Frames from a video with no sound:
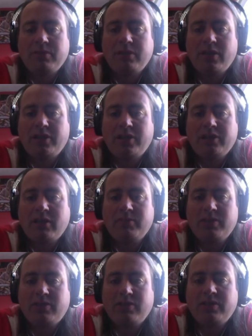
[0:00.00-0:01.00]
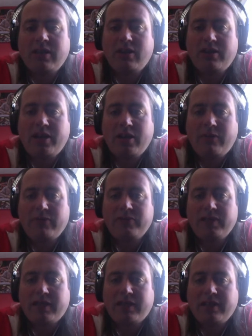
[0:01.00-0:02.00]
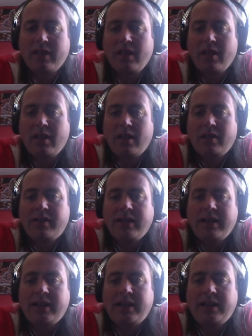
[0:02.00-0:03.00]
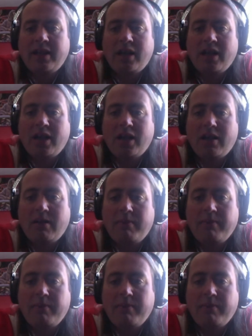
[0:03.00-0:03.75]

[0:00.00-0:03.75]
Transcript: these clubs owners. Now, I know for a second they are